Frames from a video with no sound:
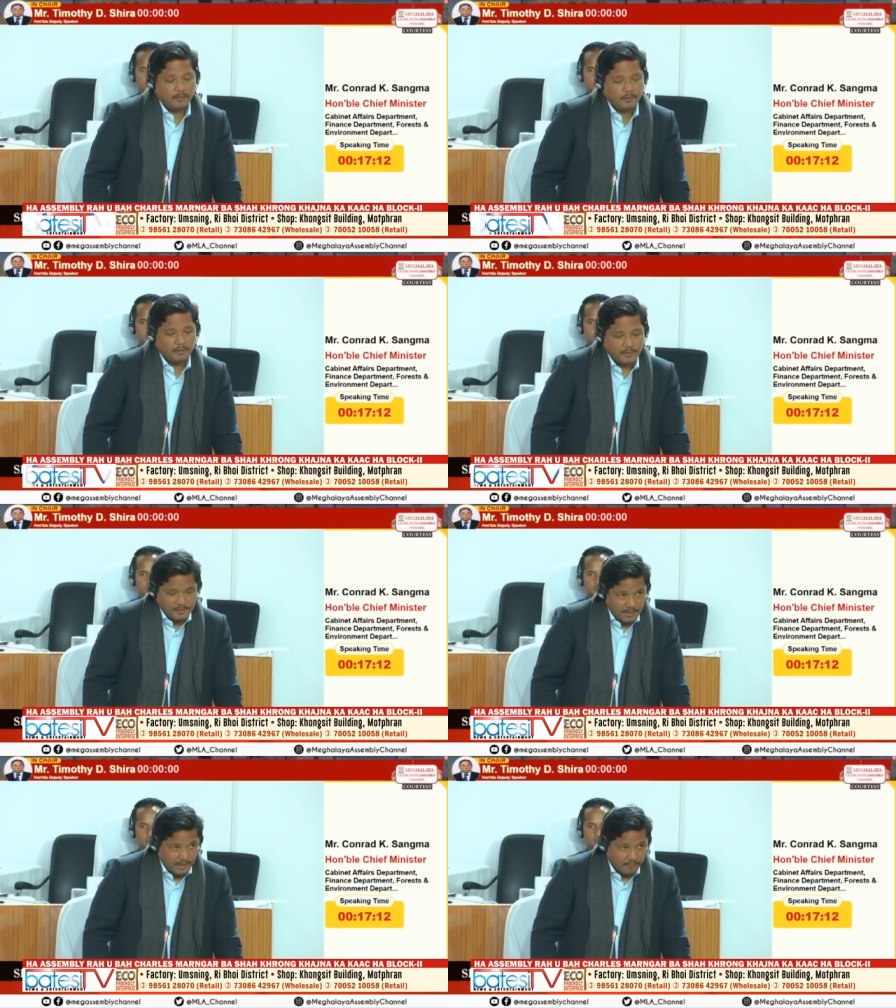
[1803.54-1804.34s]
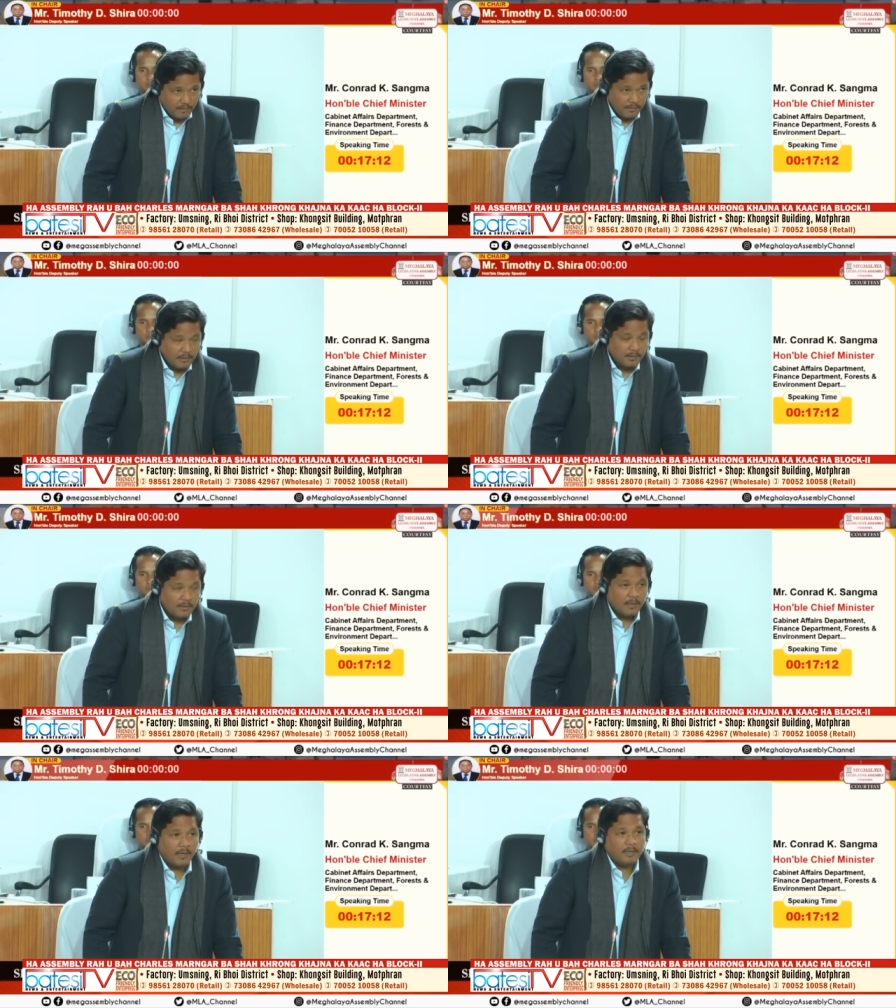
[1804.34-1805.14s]
DC level
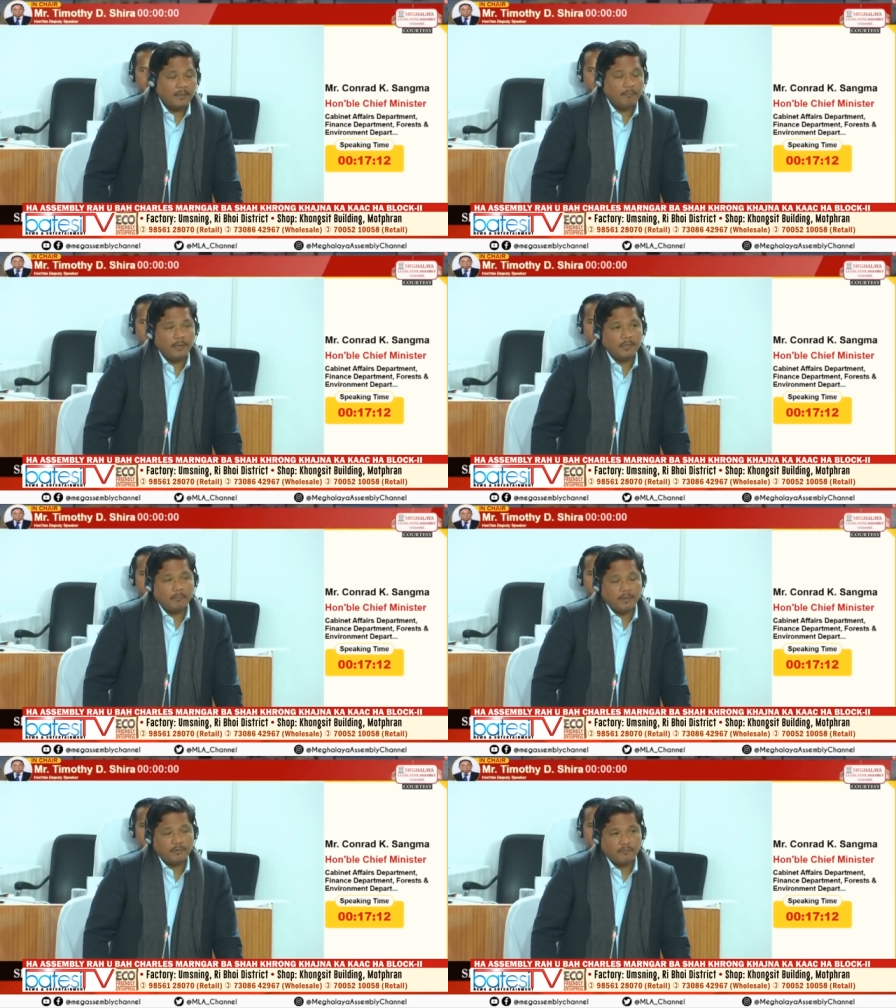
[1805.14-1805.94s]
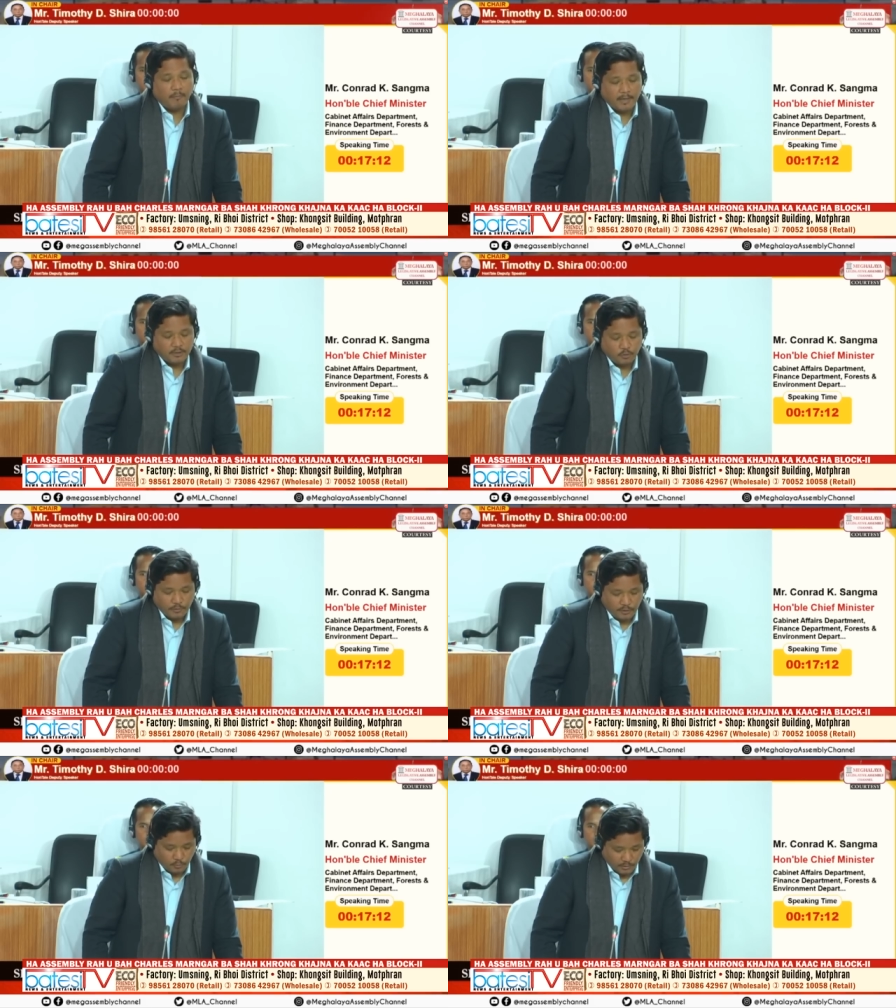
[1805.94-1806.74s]
in the month of March
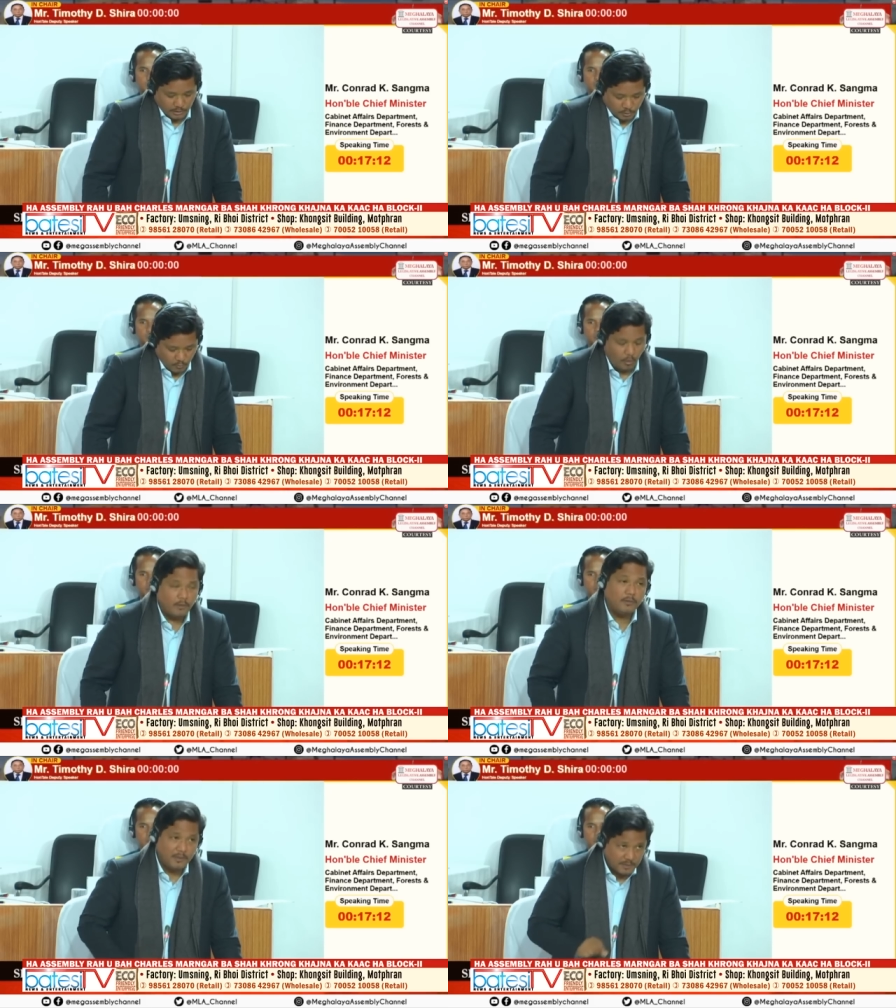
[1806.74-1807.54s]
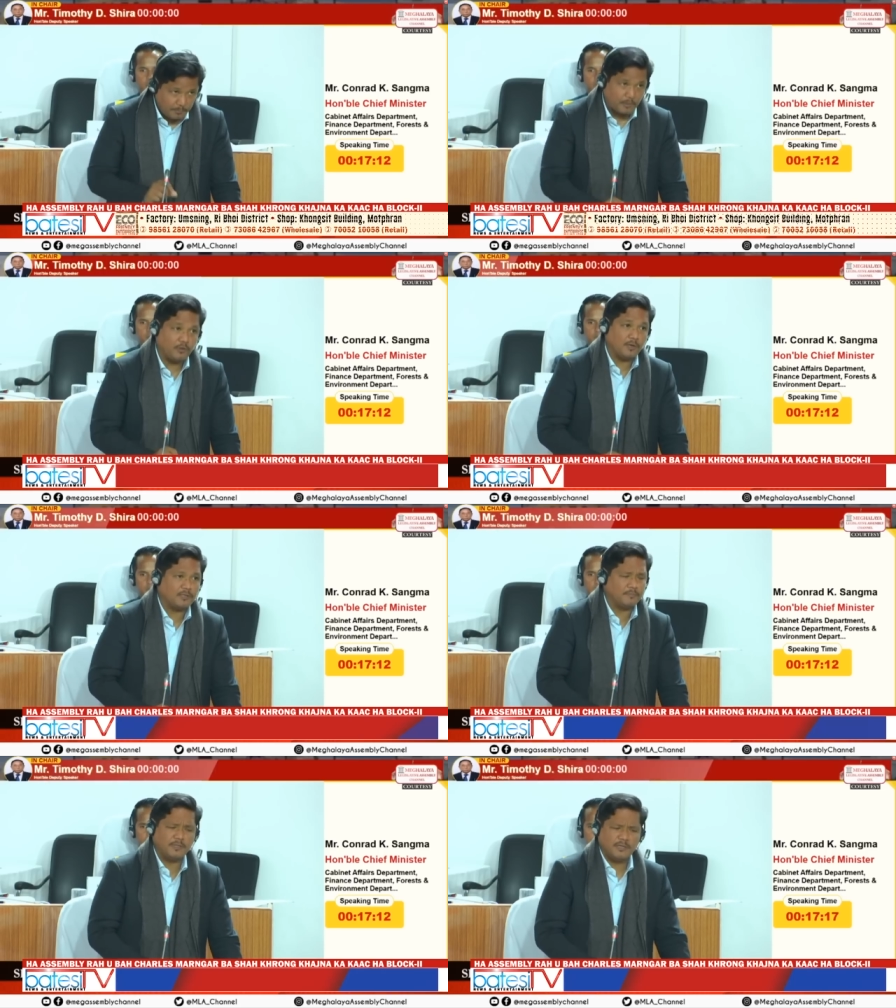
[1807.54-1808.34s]
2022 on this particular
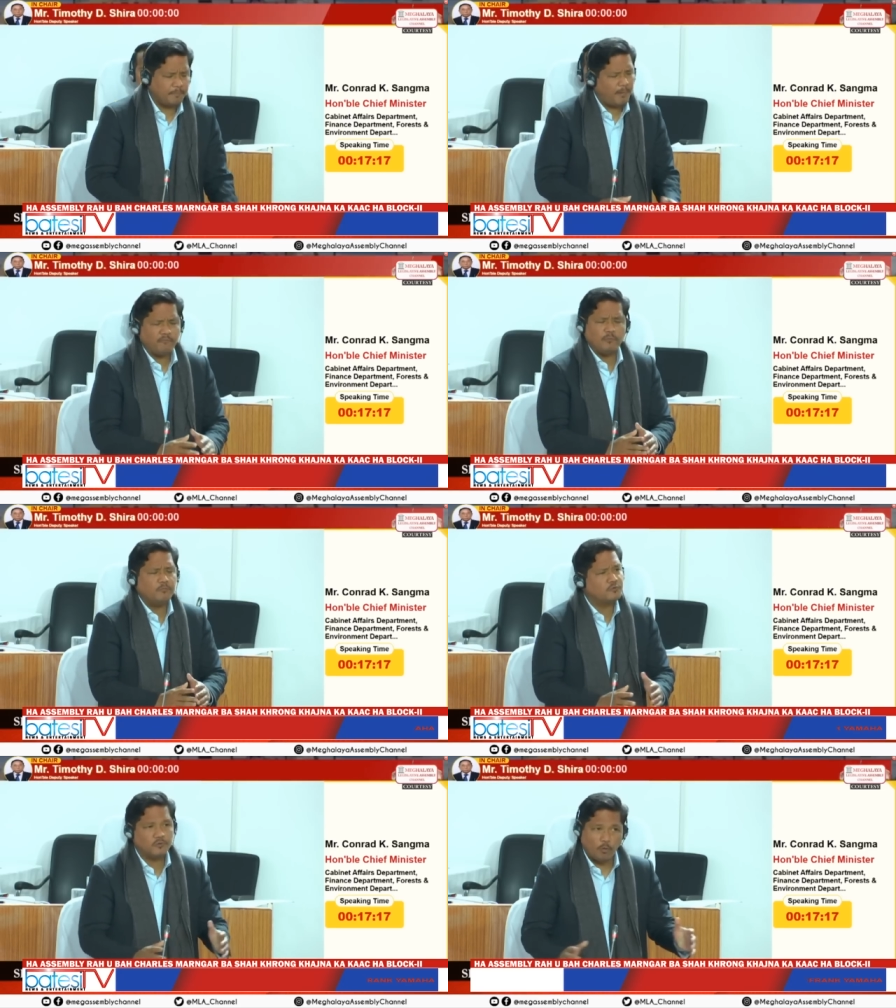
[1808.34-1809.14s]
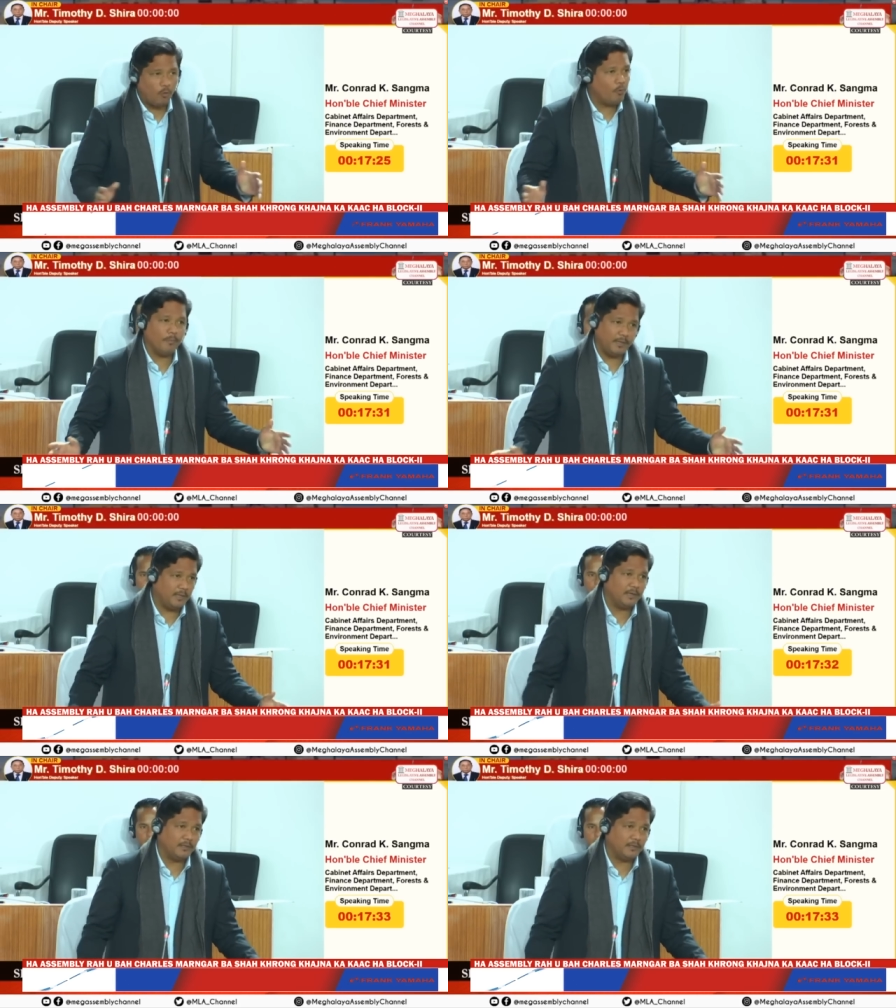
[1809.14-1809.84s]
subject, apart from so many other